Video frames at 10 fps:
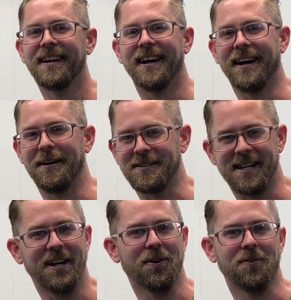to
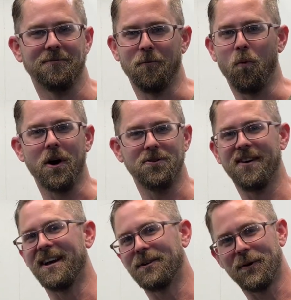hear what you've
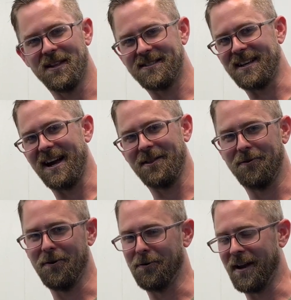had to do on the side of the
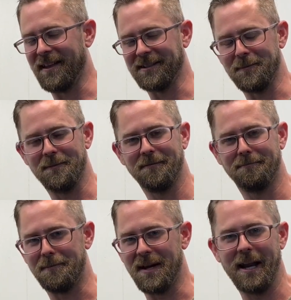road. I think
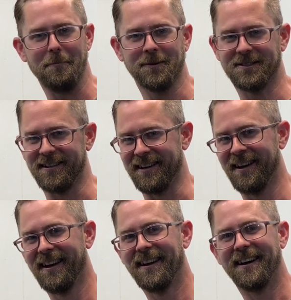being able to
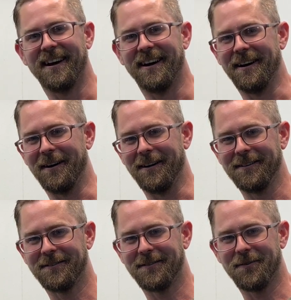
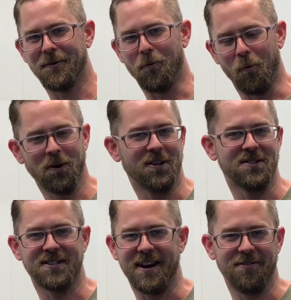work
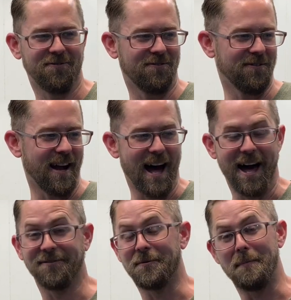yourself out
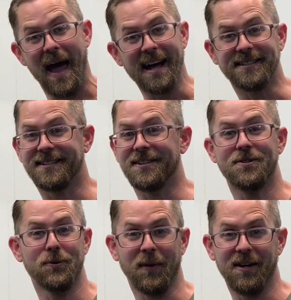of a bad
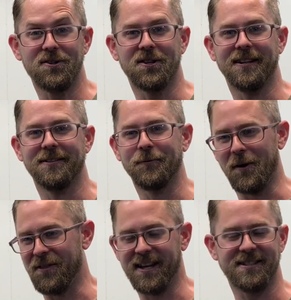situation
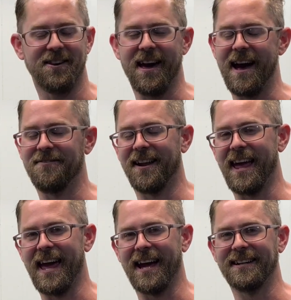with things that you have on
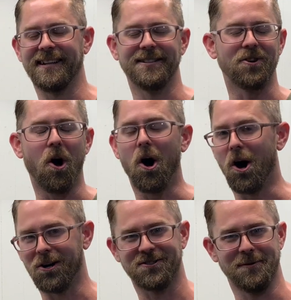hand is
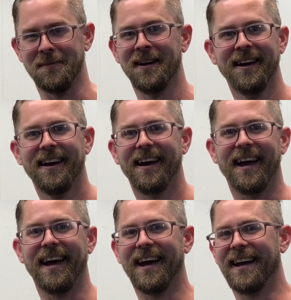awesome.
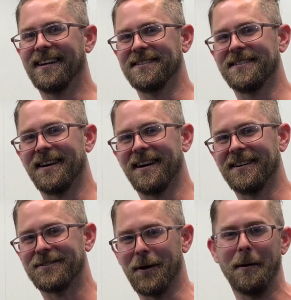And
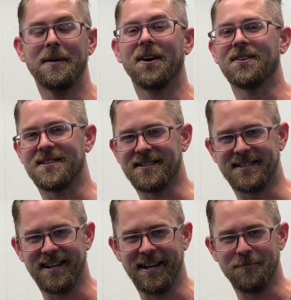so I'm curious to
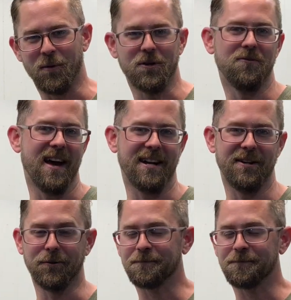see what you've had to do.